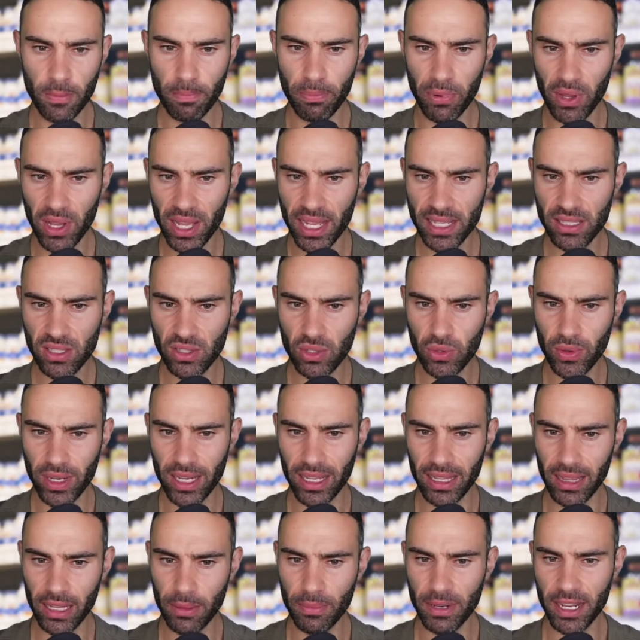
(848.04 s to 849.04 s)
binds to and
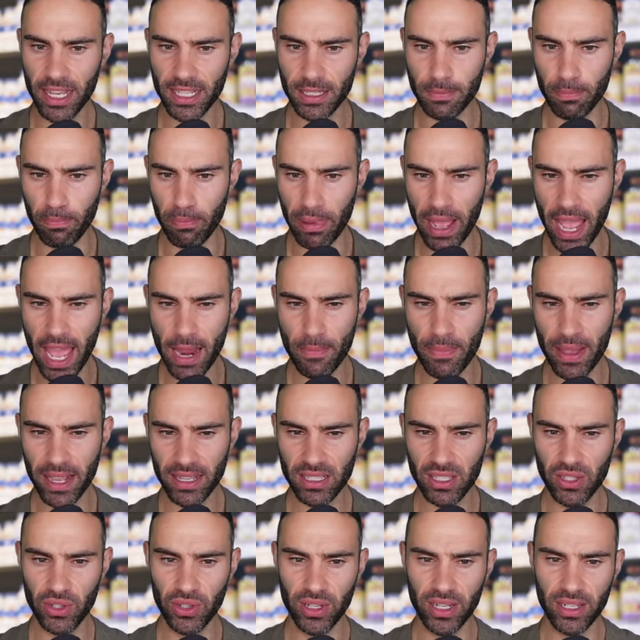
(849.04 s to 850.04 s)
eliminates bad
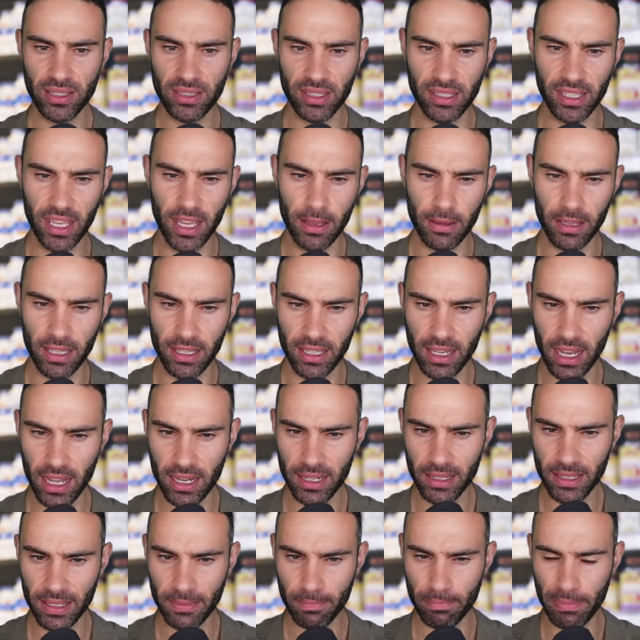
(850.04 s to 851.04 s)
bacteria to keep
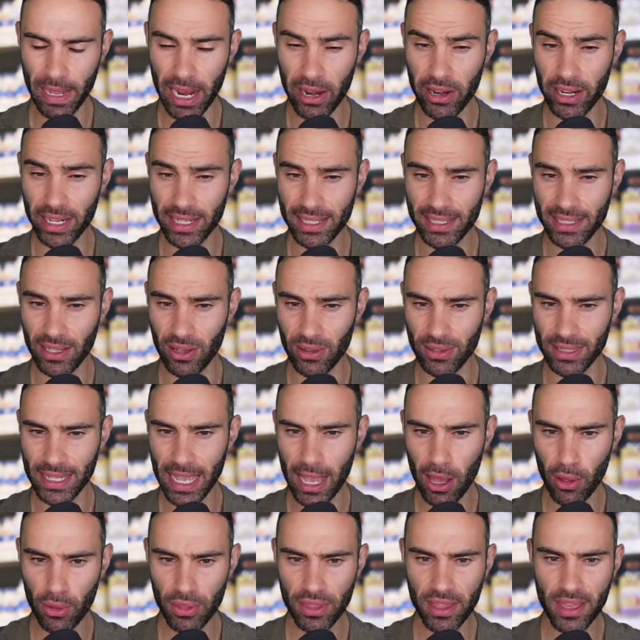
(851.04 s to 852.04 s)
gut barrier cells
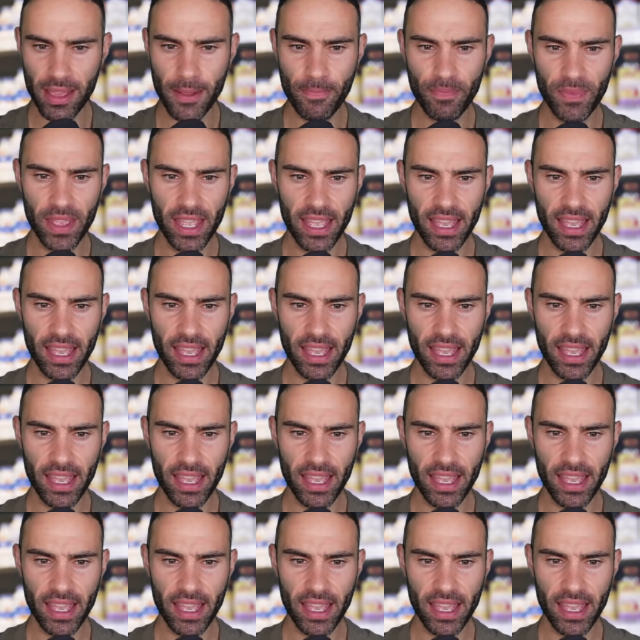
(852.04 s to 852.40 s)
healthy,